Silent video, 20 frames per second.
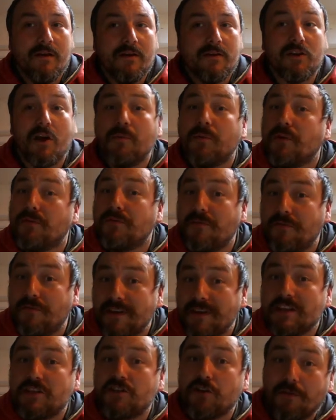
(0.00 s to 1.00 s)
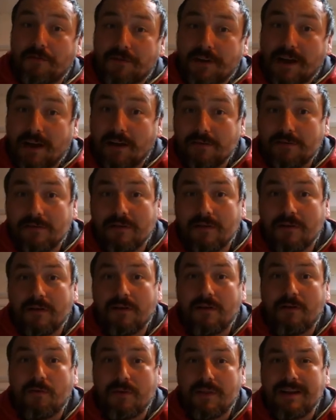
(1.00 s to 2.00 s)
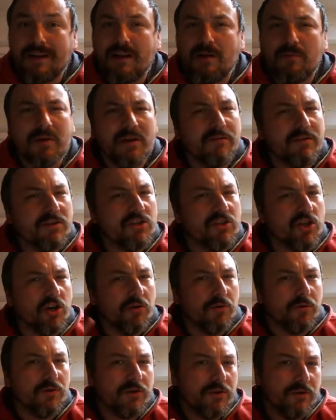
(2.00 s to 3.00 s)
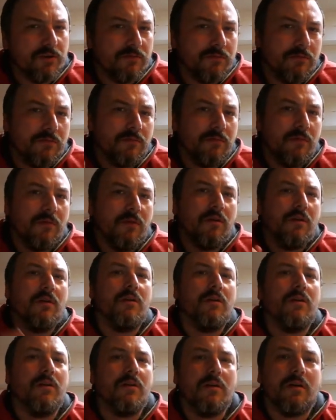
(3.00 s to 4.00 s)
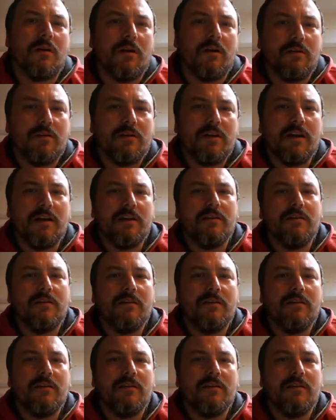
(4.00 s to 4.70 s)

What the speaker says: So I'm going to finish off now with a little bit of a joke. Okay.